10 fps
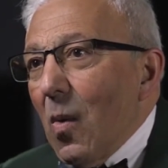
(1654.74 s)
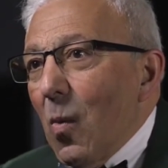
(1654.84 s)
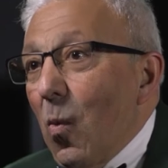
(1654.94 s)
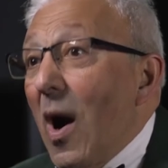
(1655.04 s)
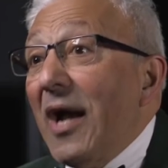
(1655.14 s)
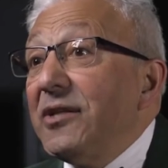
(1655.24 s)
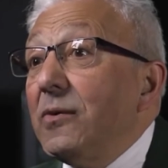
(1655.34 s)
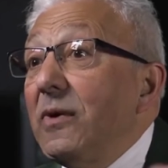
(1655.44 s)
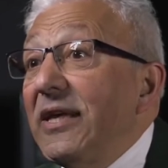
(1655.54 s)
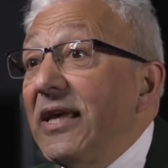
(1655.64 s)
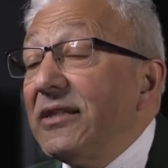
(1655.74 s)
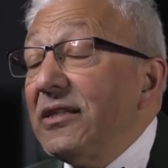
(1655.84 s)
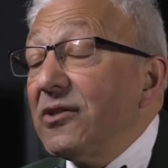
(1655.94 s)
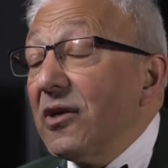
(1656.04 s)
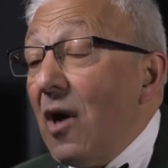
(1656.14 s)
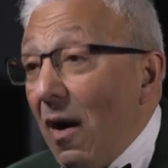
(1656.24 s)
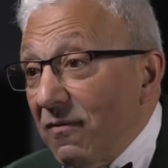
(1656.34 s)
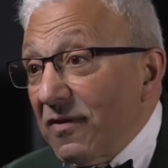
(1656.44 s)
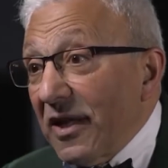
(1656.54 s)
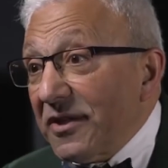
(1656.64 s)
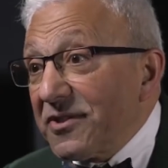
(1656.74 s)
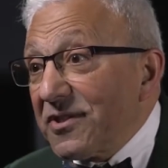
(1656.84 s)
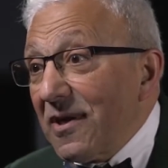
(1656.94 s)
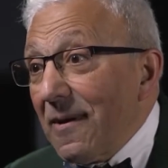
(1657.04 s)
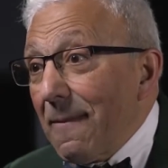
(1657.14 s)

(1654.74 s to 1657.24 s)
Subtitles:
Why do we get into conflicts?